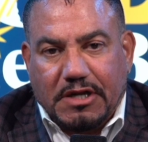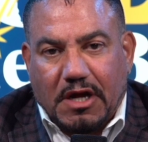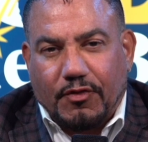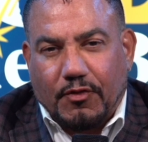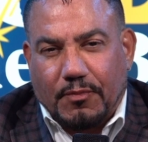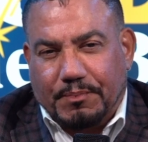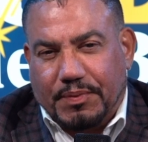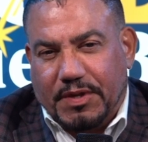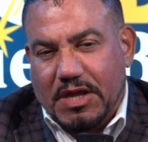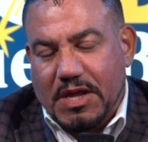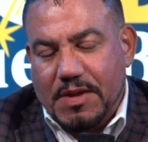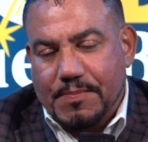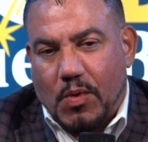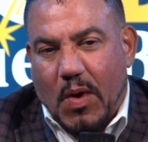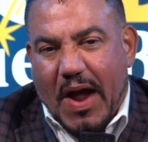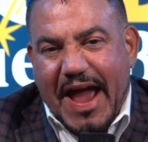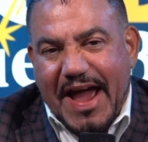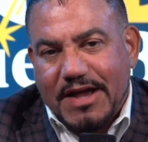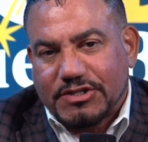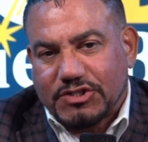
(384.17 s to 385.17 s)
other people.
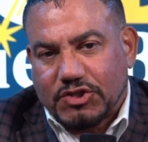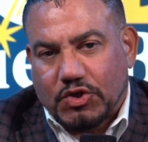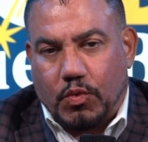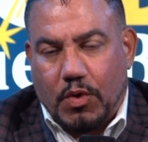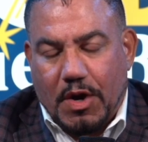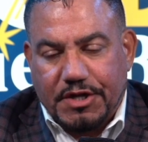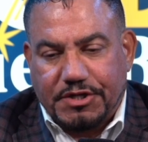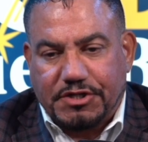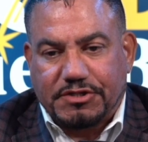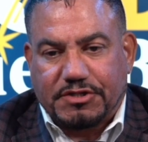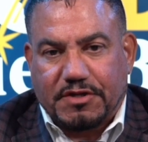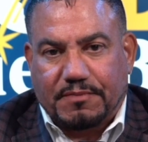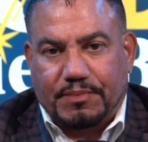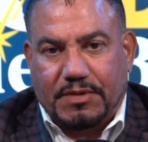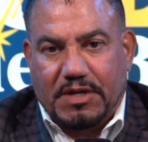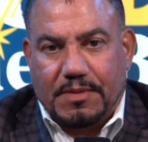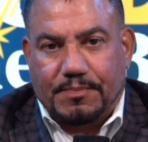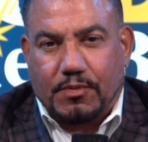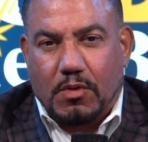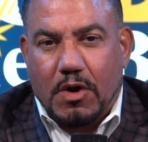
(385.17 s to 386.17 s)
Ask questions of
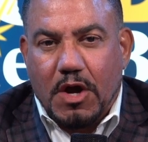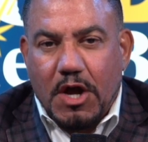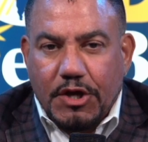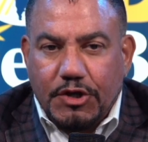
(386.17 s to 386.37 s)
people.